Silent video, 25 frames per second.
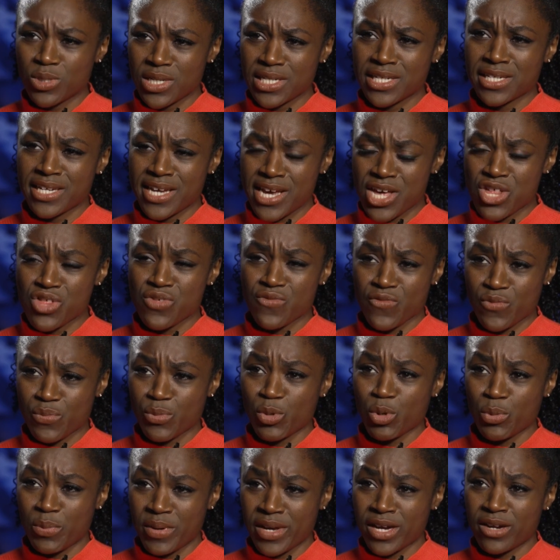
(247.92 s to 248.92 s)
dedication from
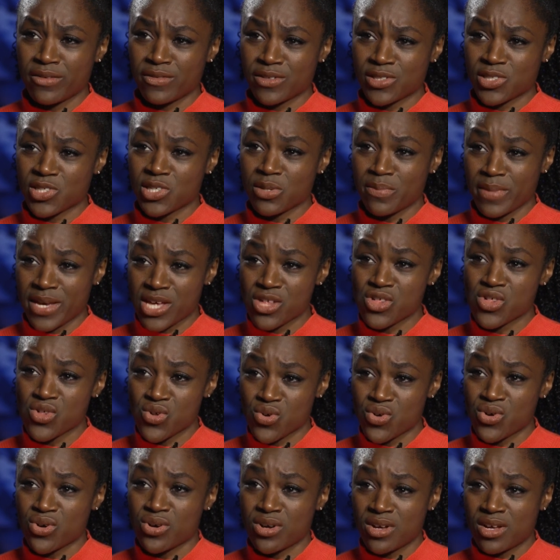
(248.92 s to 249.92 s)
your parents to make
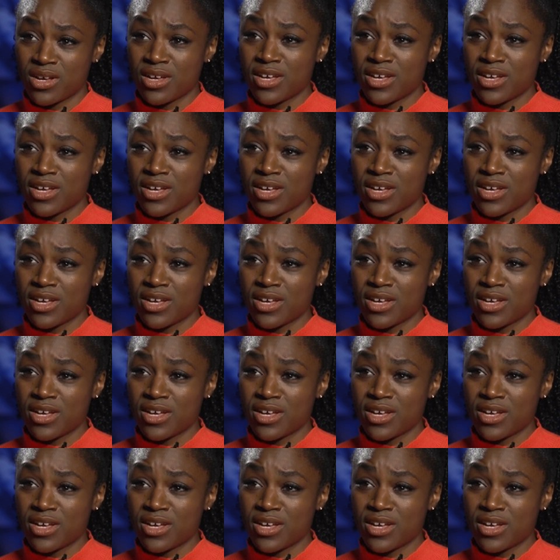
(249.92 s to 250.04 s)
sure